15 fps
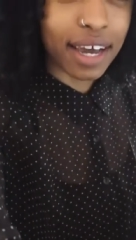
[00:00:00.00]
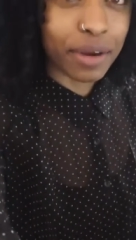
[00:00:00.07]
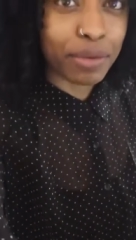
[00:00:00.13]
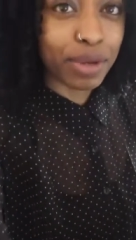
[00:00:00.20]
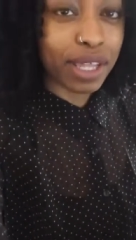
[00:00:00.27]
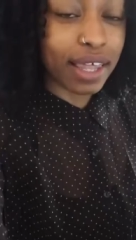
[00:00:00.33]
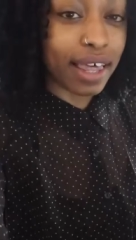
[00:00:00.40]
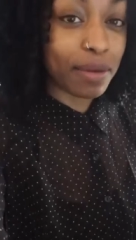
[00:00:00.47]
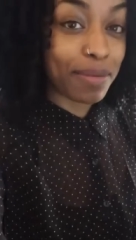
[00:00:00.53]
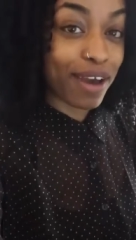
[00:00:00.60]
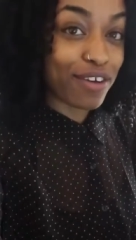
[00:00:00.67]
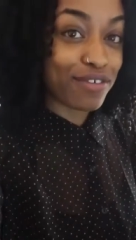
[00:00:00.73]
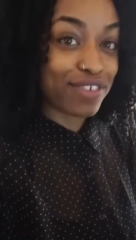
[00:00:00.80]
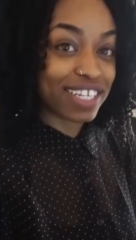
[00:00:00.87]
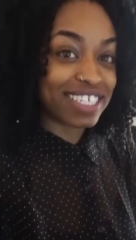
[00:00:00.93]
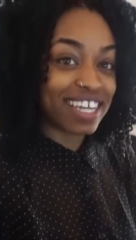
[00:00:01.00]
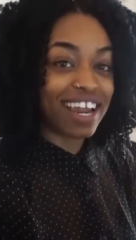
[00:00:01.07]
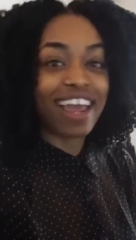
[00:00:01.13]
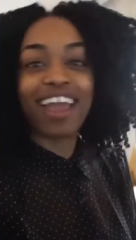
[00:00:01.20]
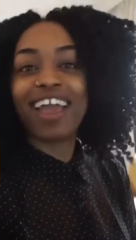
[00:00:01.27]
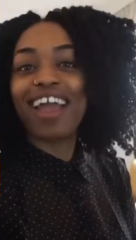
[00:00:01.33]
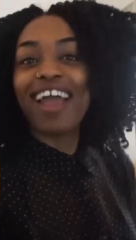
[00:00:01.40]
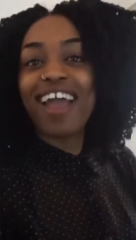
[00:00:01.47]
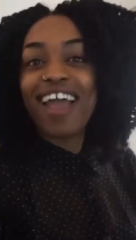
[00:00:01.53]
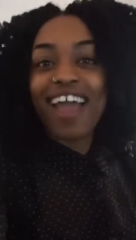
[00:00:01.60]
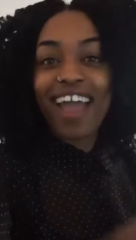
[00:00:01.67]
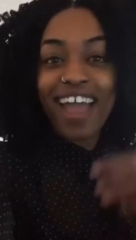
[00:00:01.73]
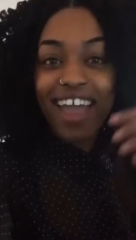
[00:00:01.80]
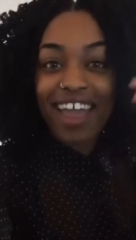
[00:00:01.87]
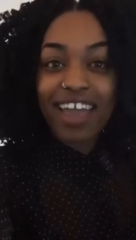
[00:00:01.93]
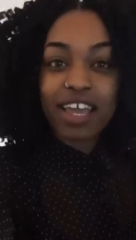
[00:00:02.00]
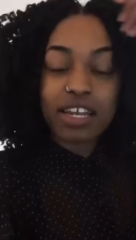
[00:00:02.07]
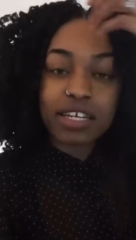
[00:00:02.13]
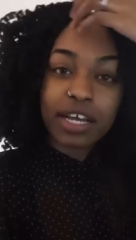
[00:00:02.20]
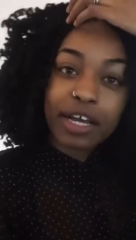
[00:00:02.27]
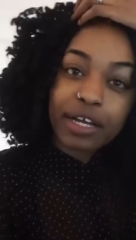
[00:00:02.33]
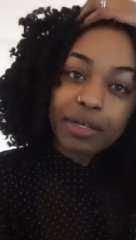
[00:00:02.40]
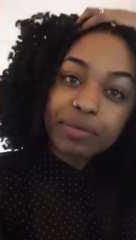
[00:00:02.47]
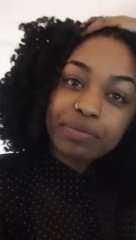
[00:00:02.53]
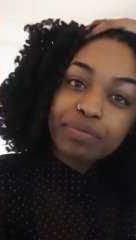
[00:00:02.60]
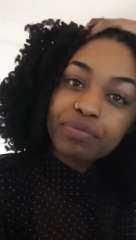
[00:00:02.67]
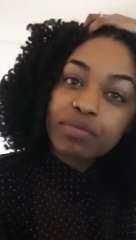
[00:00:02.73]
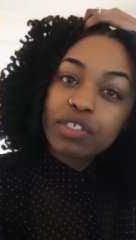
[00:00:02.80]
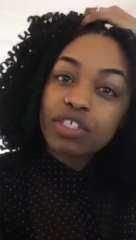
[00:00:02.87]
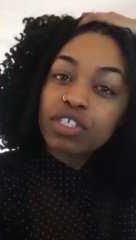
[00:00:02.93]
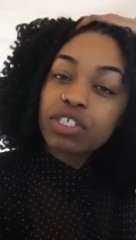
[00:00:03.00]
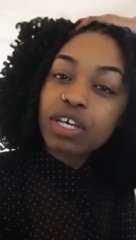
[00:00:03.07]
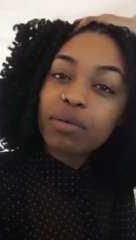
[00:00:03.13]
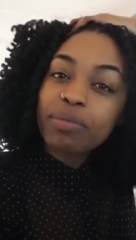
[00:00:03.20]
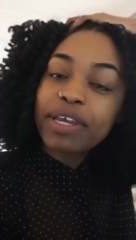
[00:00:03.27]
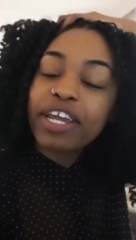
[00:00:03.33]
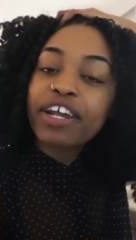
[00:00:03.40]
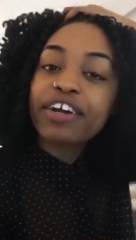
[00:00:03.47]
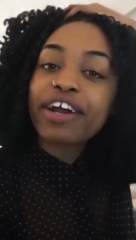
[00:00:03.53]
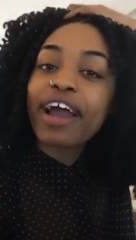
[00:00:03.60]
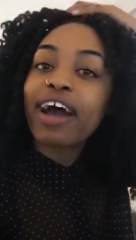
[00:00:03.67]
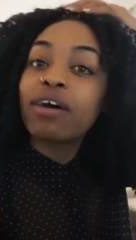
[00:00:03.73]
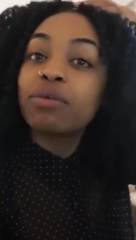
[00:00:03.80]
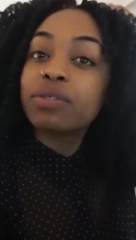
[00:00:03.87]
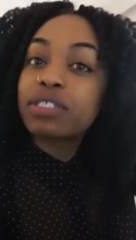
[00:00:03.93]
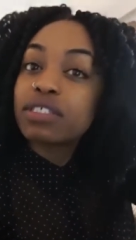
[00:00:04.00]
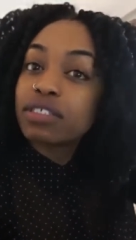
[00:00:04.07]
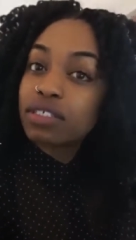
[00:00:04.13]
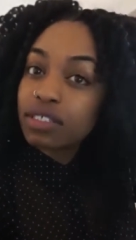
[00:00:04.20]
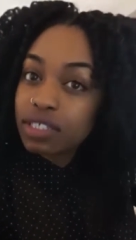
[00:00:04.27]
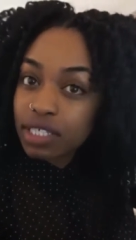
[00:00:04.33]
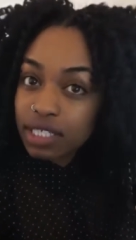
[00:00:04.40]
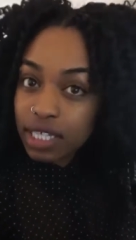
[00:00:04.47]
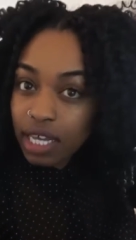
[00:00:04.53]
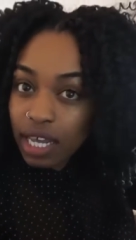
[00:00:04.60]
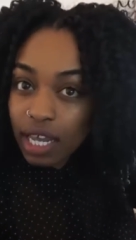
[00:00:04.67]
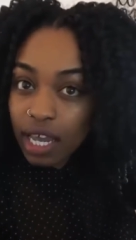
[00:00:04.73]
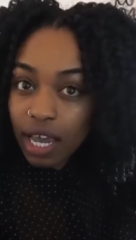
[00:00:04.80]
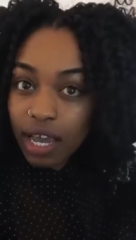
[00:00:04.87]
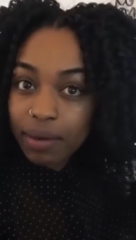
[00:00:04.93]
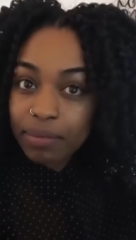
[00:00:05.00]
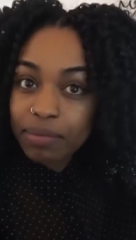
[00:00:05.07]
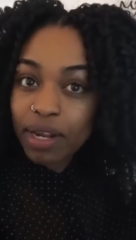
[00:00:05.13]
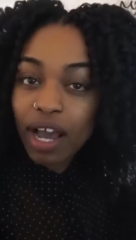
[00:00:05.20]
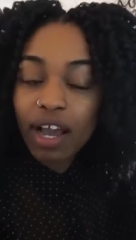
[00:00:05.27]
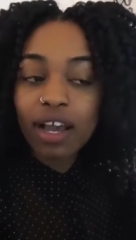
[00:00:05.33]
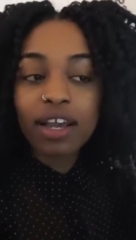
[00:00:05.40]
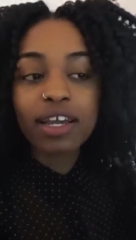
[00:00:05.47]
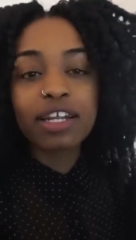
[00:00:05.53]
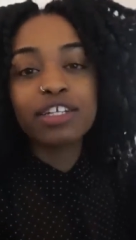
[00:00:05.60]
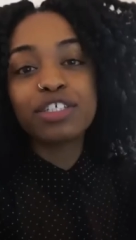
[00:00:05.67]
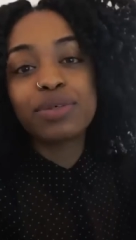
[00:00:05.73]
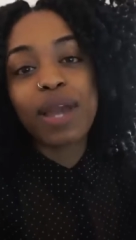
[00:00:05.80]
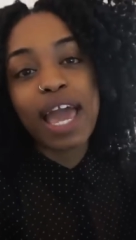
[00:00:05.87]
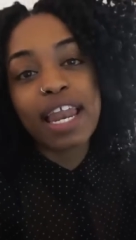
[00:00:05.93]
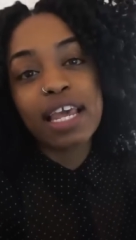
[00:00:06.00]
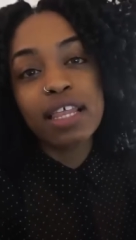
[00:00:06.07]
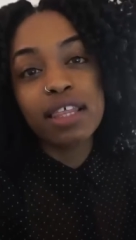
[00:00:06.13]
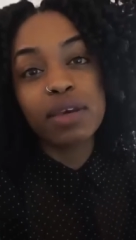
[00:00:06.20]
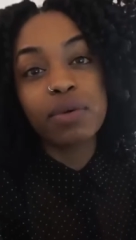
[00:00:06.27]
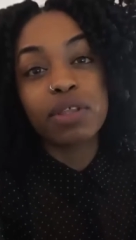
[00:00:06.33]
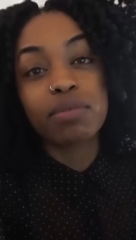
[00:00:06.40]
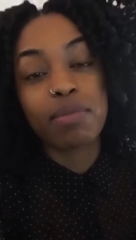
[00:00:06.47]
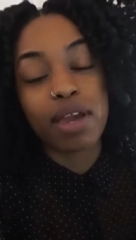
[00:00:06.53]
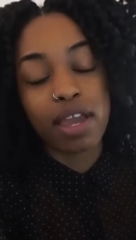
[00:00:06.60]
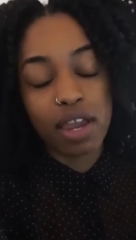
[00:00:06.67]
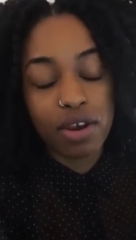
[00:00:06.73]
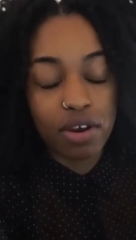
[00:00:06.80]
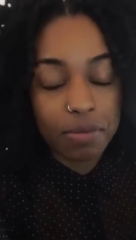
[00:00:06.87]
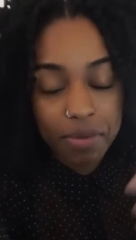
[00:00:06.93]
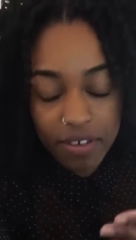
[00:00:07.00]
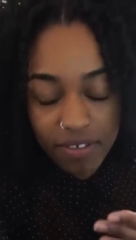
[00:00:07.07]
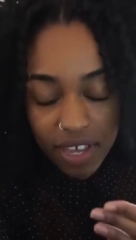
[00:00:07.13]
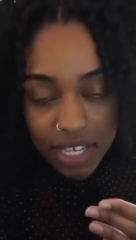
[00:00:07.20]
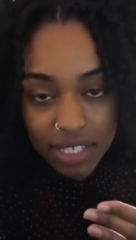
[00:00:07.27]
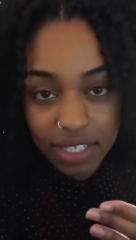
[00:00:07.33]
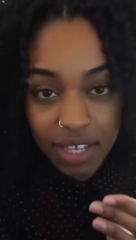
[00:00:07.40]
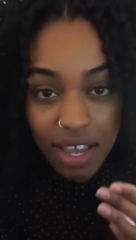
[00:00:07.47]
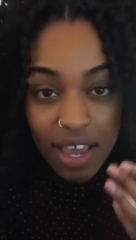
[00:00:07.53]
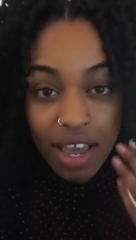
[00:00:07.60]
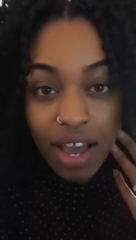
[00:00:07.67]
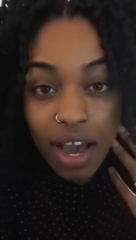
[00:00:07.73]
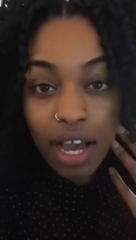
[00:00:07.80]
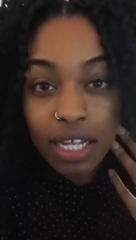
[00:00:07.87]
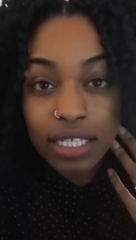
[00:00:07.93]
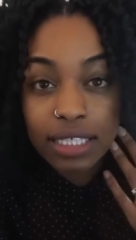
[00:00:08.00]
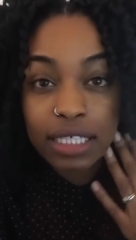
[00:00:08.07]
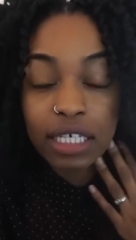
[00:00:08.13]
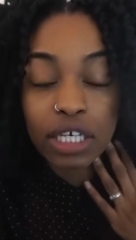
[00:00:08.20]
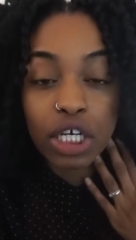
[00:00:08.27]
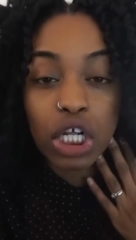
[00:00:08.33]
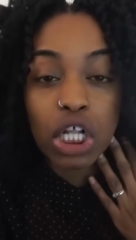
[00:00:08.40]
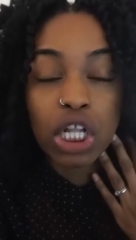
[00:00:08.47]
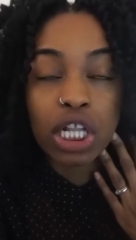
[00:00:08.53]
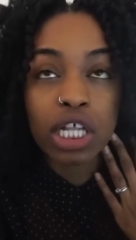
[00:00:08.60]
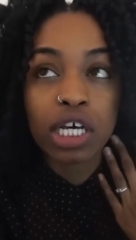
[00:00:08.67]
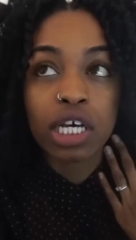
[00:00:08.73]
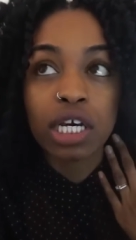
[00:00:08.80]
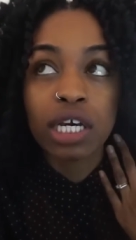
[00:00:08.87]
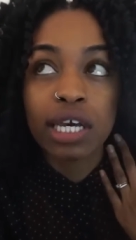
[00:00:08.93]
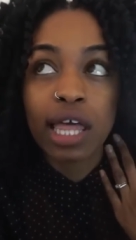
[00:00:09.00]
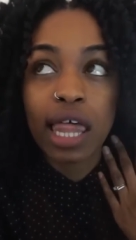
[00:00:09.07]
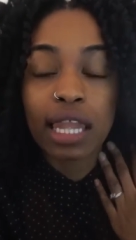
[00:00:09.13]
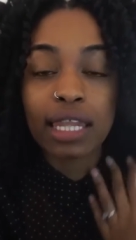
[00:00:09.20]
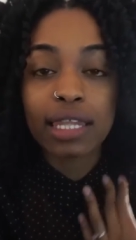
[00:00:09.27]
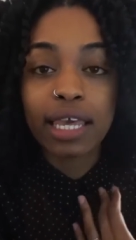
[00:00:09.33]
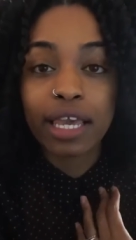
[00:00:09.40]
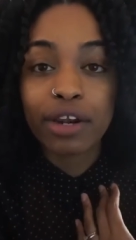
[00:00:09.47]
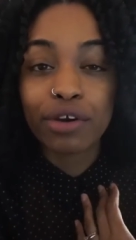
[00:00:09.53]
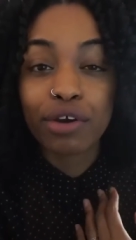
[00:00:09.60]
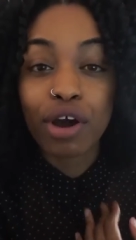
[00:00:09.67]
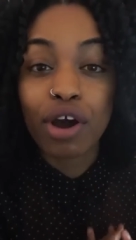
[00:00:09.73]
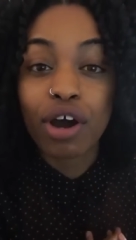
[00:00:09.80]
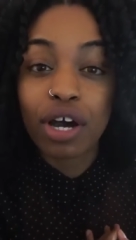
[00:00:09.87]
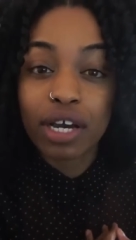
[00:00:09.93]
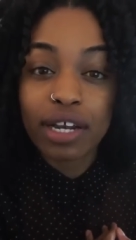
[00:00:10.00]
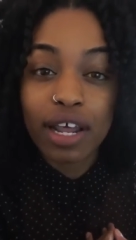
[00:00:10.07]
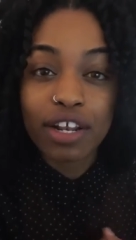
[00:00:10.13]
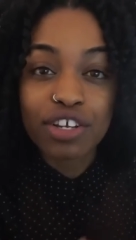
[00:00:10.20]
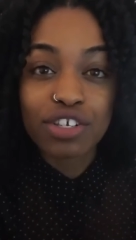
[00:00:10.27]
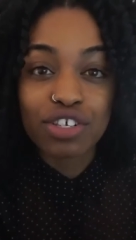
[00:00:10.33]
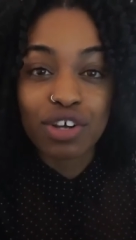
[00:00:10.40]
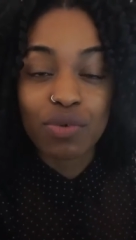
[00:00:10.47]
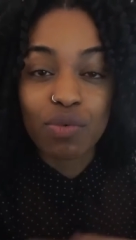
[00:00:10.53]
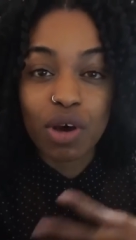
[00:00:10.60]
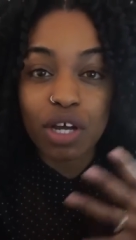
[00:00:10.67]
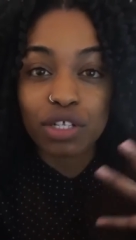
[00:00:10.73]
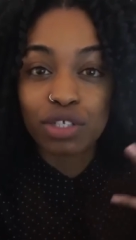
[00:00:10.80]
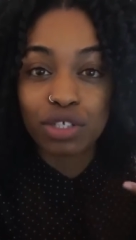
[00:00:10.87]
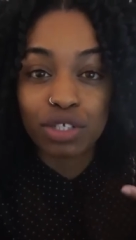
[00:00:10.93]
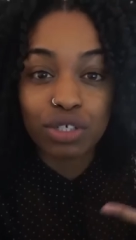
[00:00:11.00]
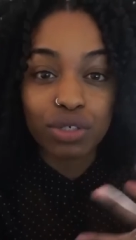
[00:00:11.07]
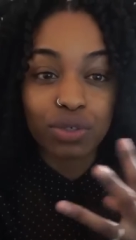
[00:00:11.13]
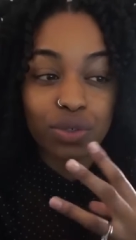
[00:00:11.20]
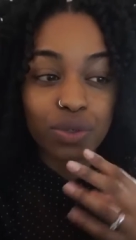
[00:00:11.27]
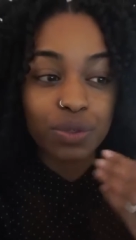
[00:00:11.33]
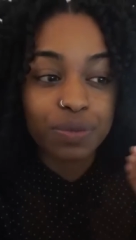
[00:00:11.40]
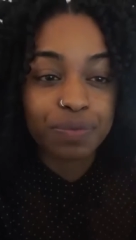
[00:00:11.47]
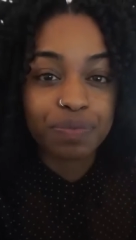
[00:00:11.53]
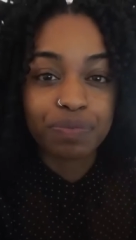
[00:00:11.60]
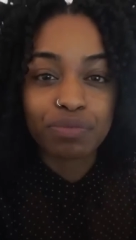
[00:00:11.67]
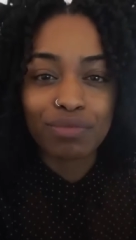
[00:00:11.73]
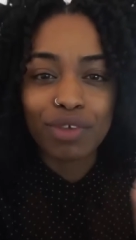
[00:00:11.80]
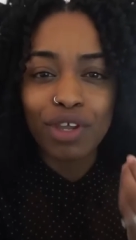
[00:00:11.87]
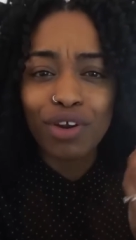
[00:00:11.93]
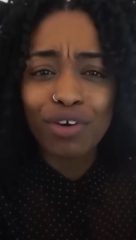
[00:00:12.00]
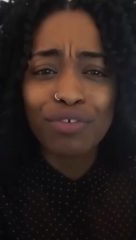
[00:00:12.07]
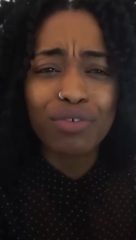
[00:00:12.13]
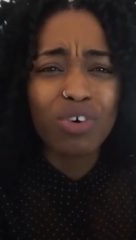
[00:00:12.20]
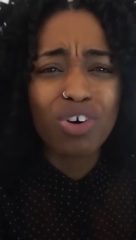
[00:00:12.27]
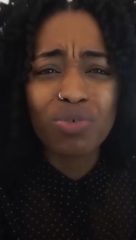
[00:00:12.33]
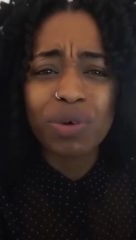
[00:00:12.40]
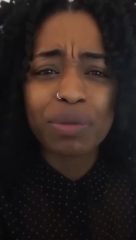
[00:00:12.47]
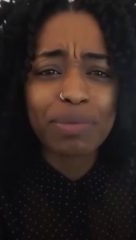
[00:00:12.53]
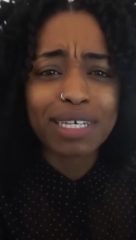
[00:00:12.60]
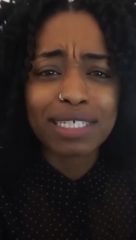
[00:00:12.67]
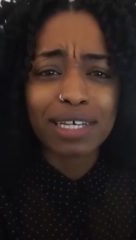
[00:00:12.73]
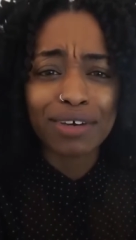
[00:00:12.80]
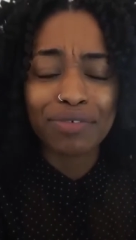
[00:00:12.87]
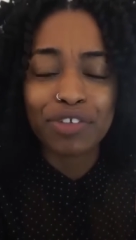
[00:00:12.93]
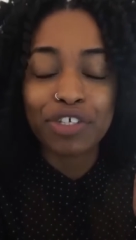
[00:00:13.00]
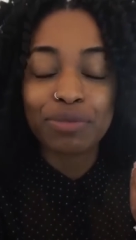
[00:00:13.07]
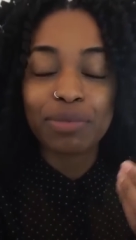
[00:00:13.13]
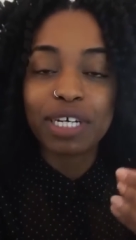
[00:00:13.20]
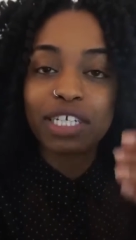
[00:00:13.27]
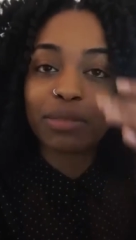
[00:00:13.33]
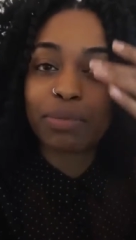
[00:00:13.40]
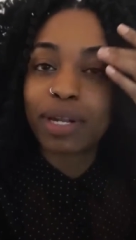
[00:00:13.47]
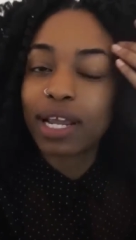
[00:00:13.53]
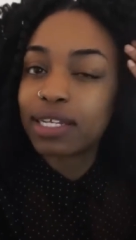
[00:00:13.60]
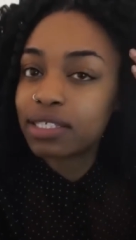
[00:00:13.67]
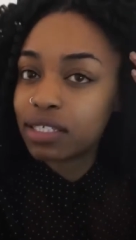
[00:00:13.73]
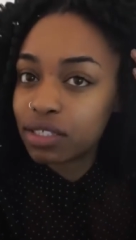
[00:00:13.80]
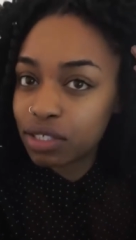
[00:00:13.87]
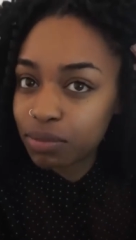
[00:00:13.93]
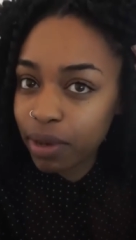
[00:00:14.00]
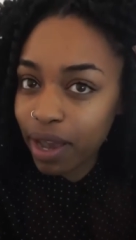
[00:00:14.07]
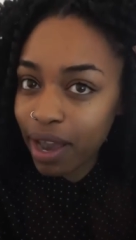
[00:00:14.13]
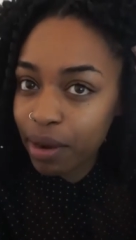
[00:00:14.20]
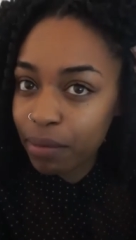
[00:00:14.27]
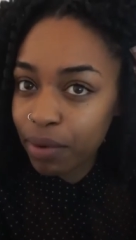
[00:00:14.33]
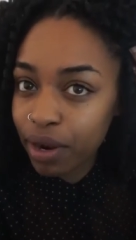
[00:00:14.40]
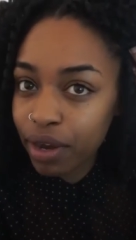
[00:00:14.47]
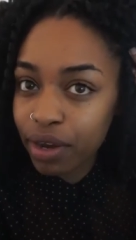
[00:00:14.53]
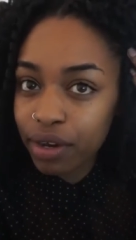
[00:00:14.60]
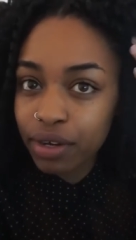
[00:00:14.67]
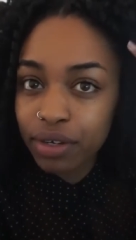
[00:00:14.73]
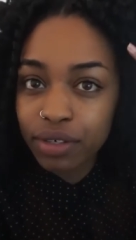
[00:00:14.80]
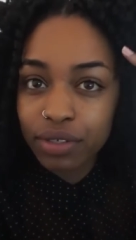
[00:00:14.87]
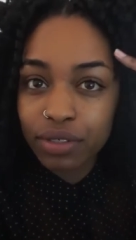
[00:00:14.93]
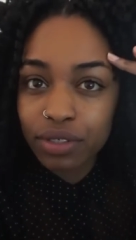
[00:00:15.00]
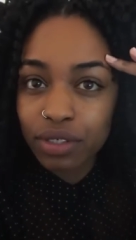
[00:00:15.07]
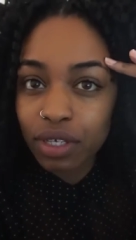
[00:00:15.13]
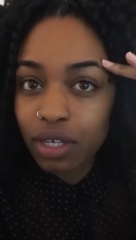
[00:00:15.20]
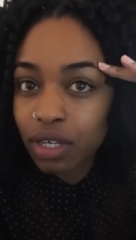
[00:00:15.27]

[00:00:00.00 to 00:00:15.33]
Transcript: I really like my outfit today. And um, I just got my hair out today. I'm not gonna do anything with my hair or my face until later on. I just don't want to, you know, fool with myself too much, but I did do my eyebrows.